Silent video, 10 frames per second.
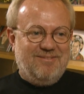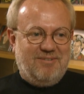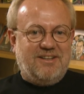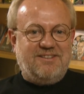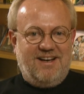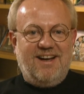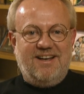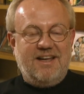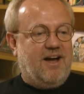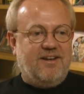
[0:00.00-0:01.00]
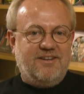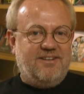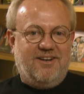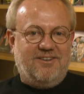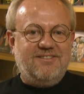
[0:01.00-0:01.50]
But yeah,
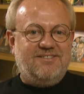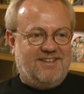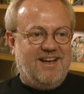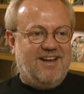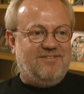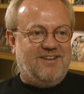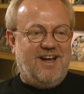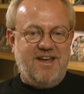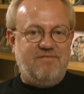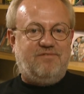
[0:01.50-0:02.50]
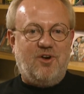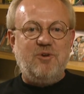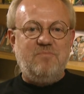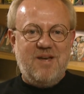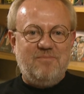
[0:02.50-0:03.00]
you know, I have
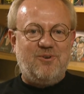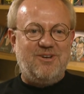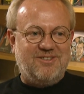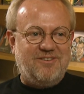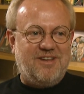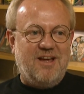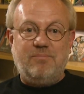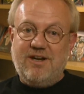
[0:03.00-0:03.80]
fond memories of that,